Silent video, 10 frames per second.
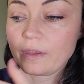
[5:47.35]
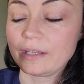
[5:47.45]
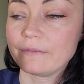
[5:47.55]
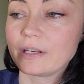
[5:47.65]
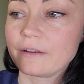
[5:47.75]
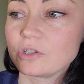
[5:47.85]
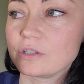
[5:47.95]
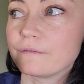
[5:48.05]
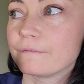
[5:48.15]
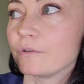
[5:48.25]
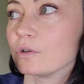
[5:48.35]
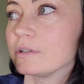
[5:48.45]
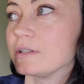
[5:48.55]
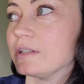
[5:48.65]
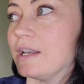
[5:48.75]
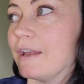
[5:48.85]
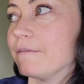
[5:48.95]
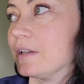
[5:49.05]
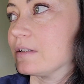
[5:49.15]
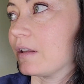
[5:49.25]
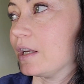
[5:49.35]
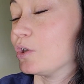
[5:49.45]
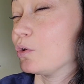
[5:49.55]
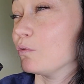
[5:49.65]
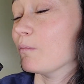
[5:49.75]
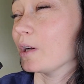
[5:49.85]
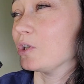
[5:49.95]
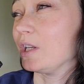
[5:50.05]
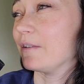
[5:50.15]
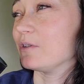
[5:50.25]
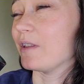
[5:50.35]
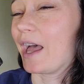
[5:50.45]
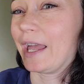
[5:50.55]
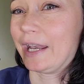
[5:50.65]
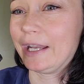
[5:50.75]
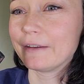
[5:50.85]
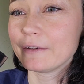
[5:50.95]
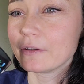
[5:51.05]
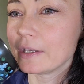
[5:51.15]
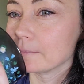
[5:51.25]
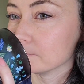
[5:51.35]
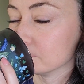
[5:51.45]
even at just first sniff, it's like too much and gives you that headache feeling.